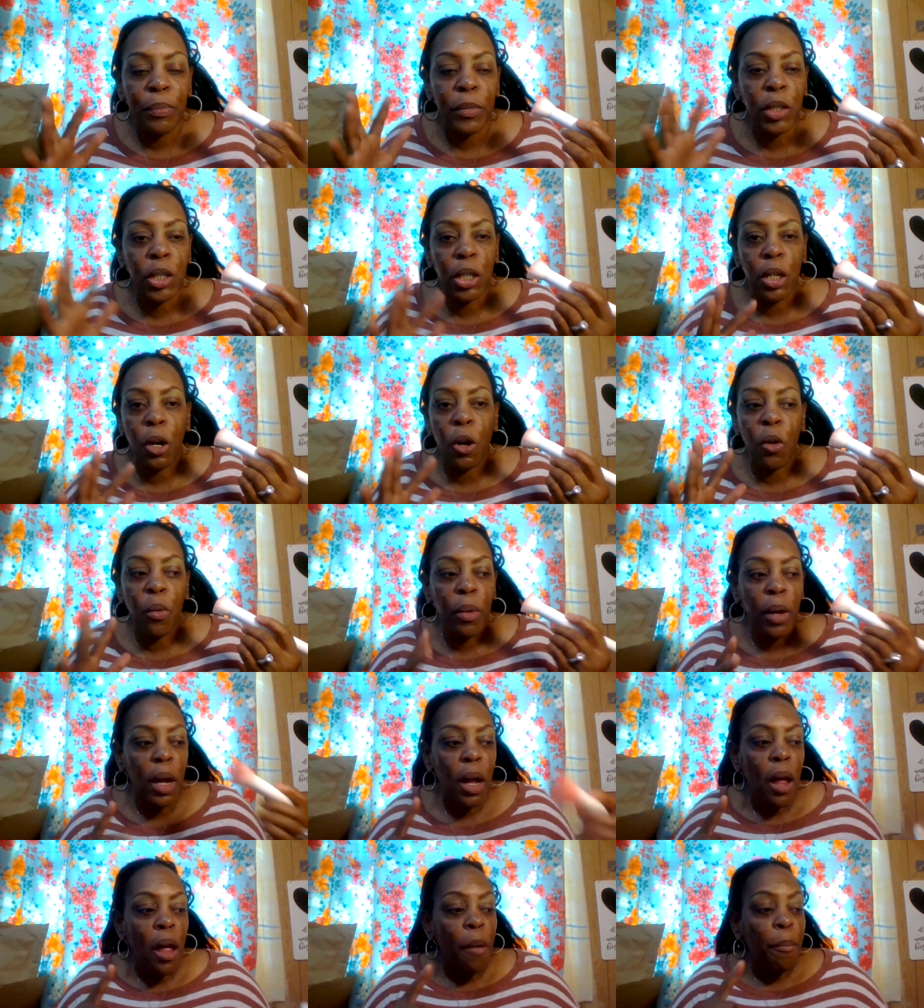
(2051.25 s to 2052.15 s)
So
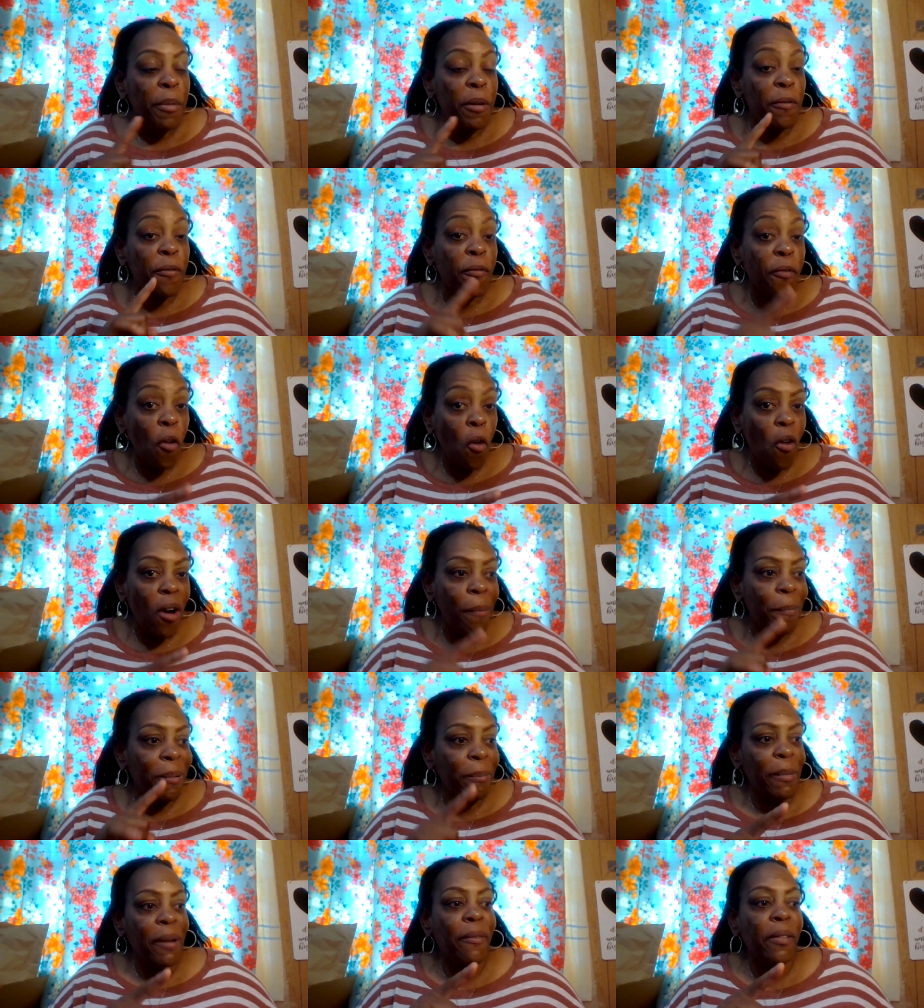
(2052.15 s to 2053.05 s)
before I
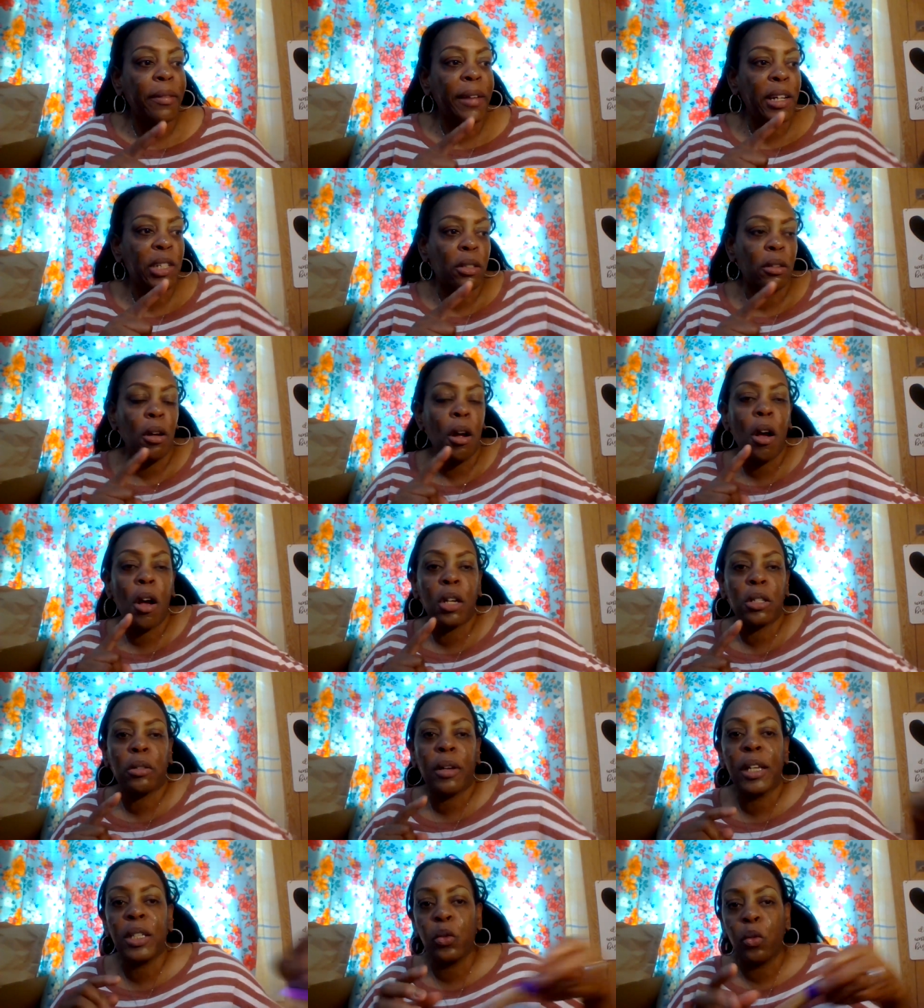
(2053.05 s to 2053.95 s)
put my foundation on,
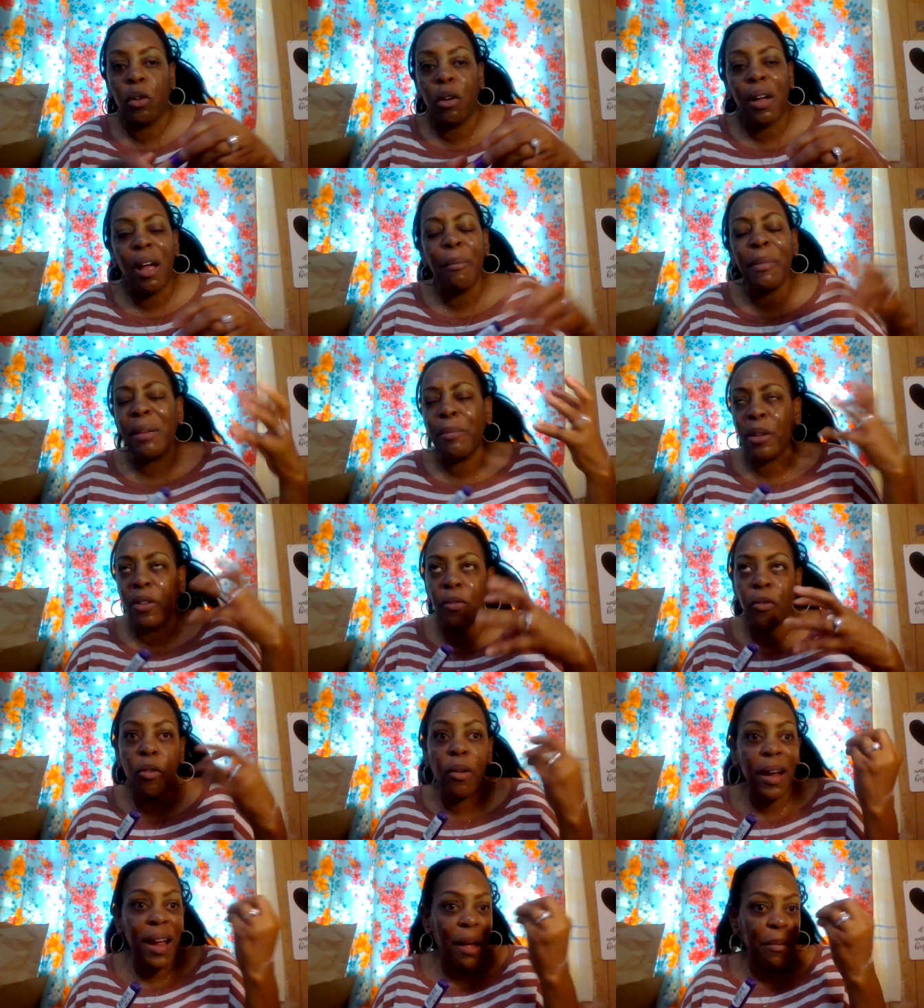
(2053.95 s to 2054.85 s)
also as well, I mean
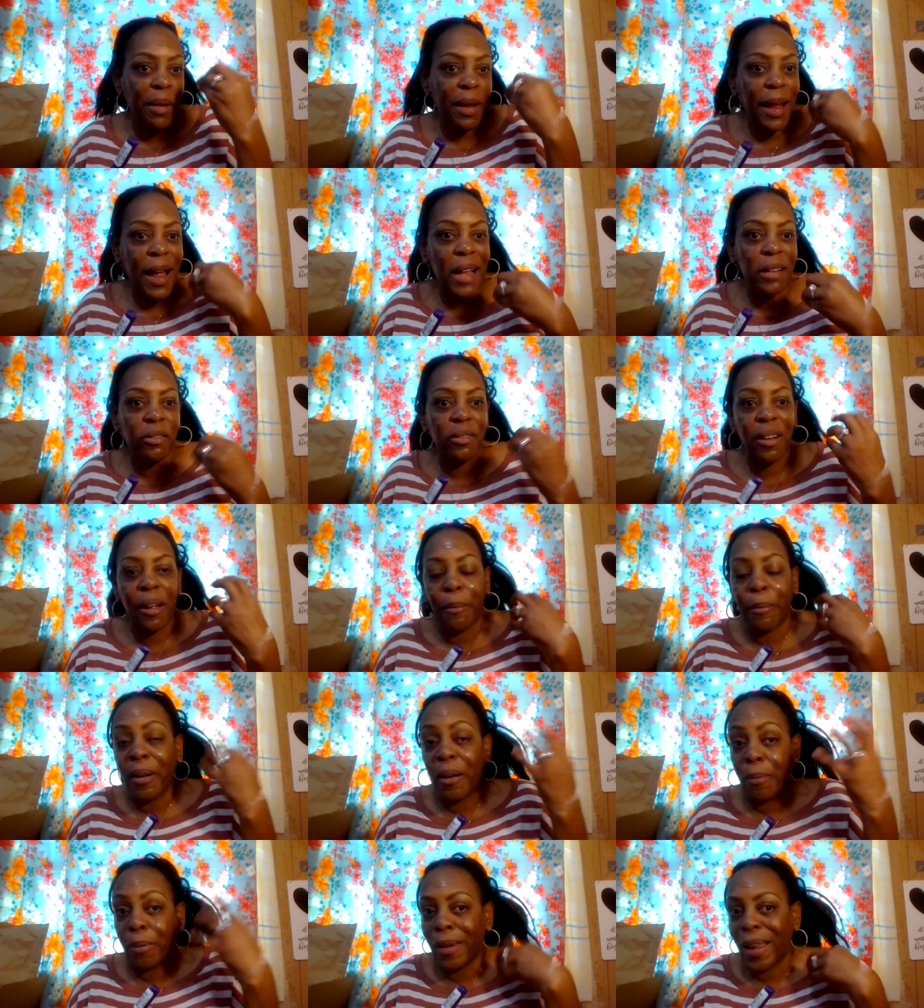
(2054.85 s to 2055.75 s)
before, I mean after I
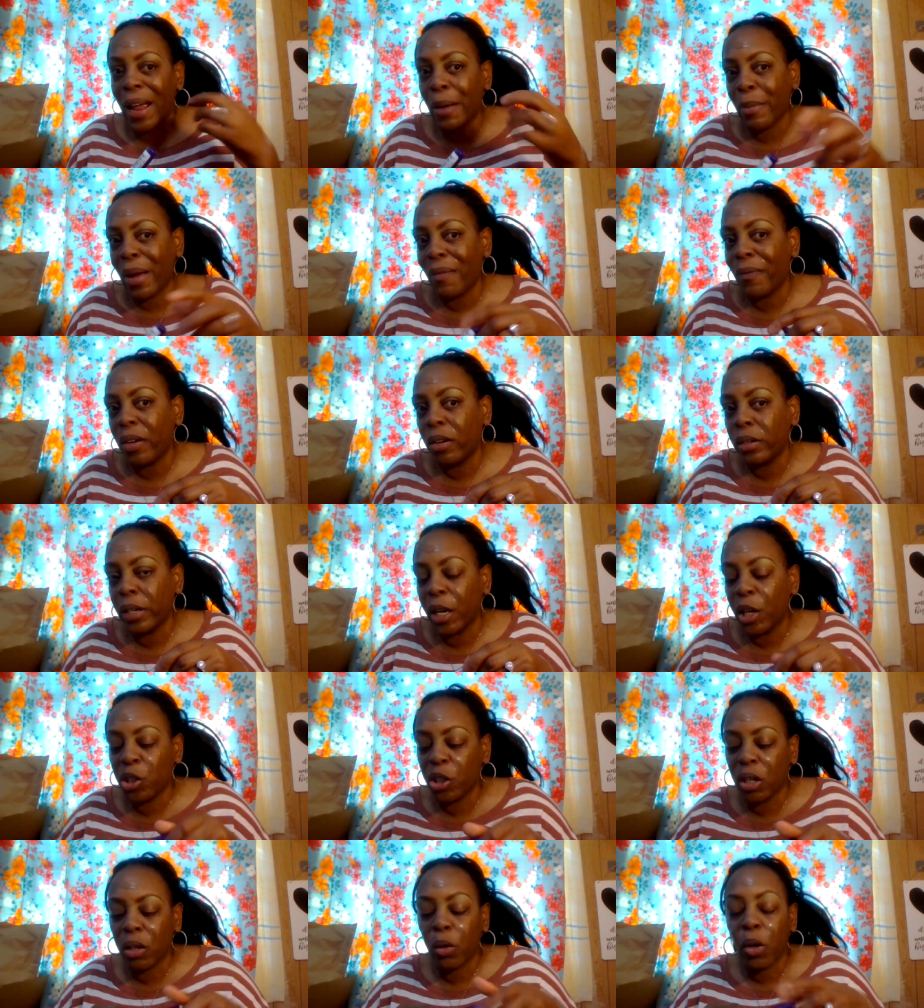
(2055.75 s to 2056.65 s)
apply my
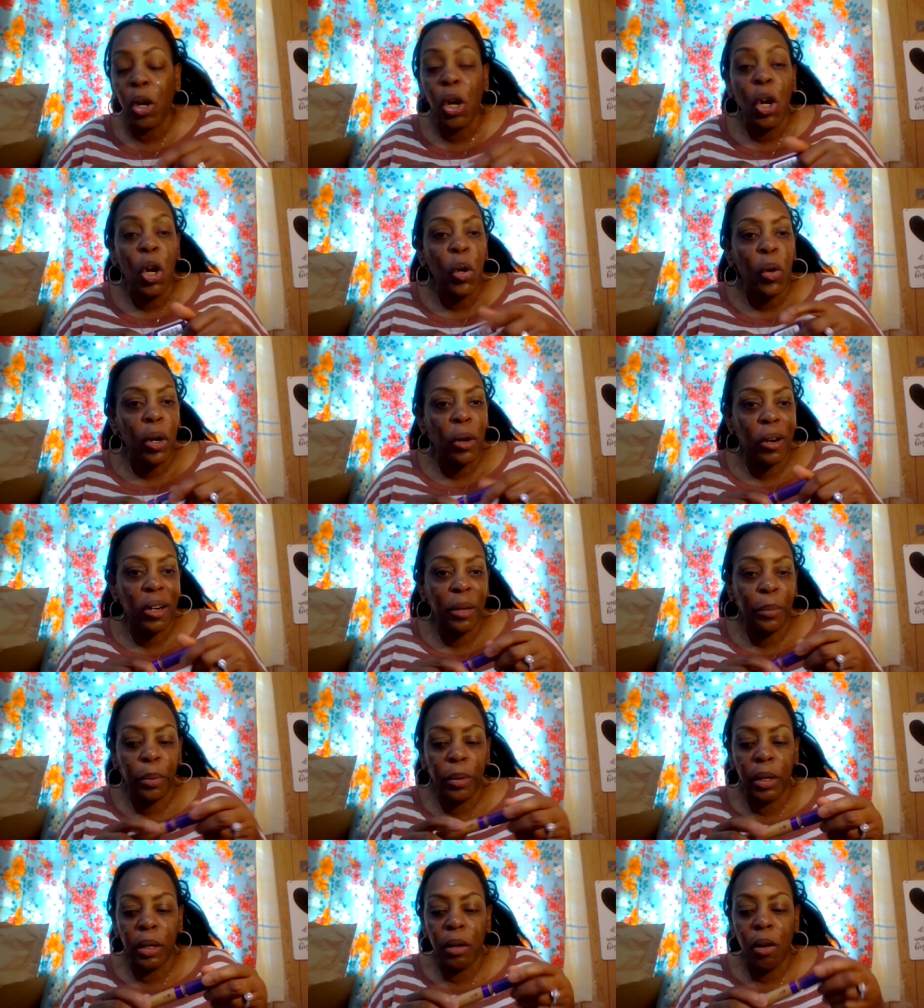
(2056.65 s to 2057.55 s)
foundation, we're gonna
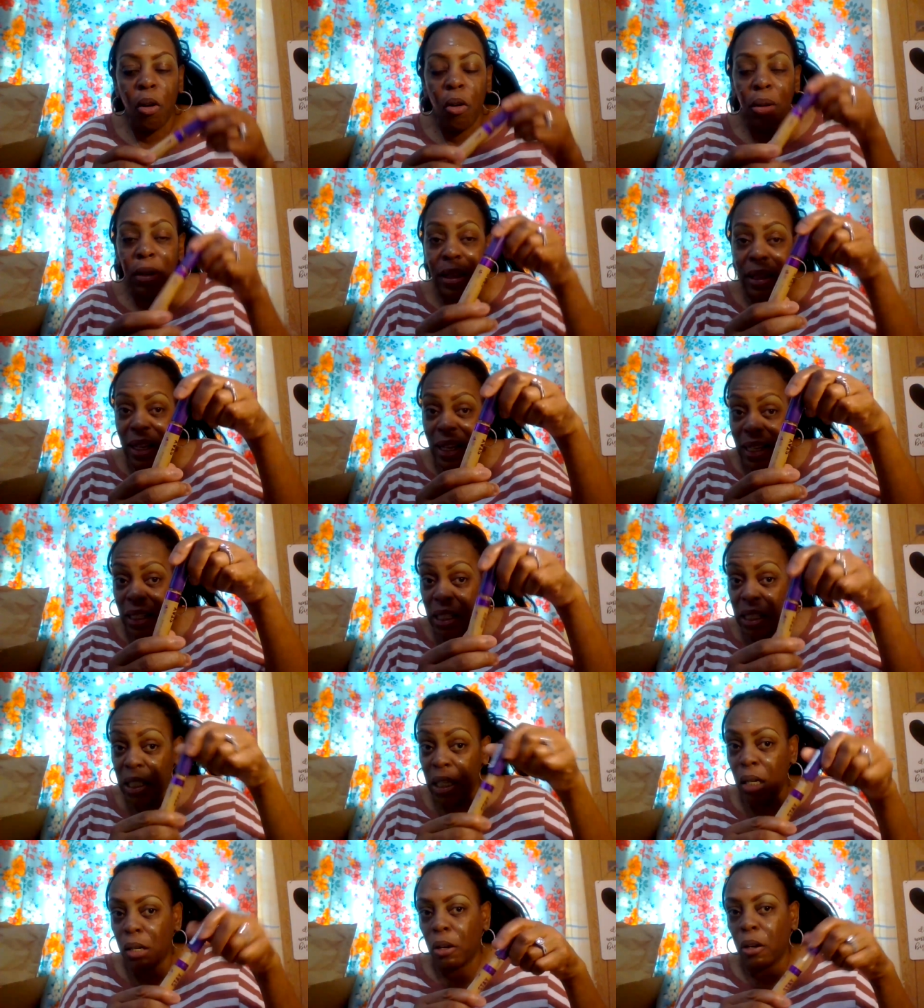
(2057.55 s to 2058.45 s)
put on the
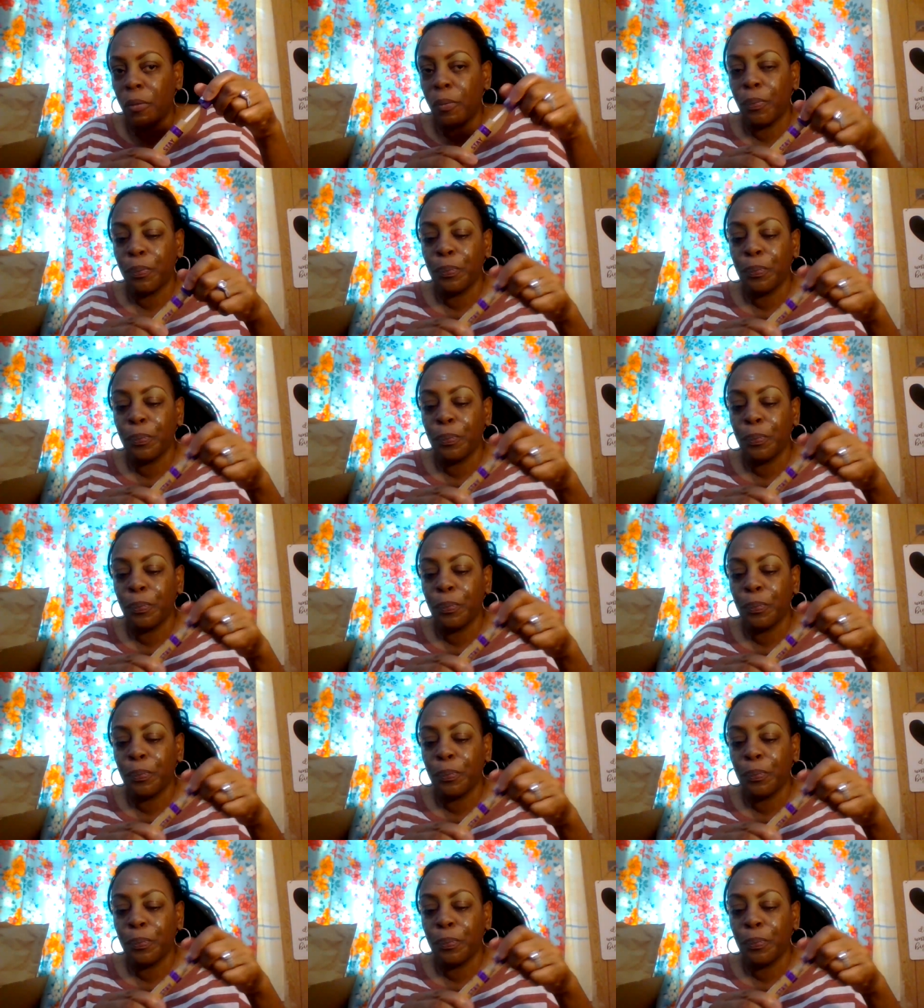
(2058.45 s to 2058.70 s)
concealer